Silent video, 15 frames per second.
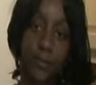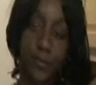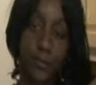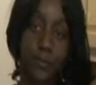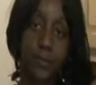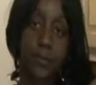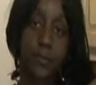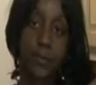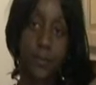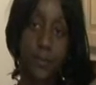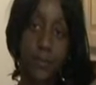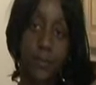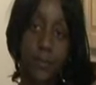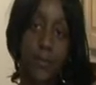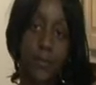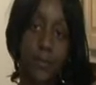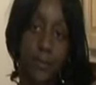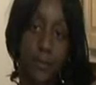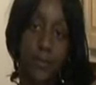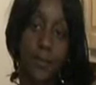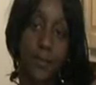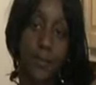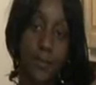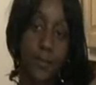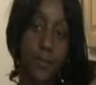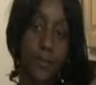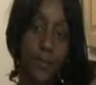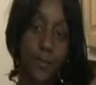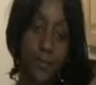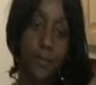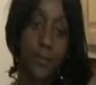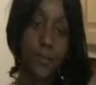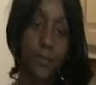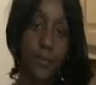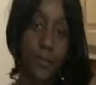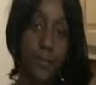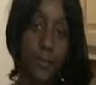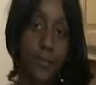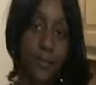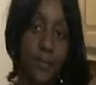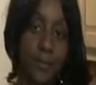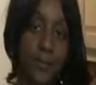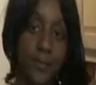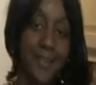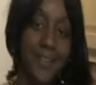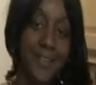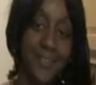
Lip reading: The person shown says nothing.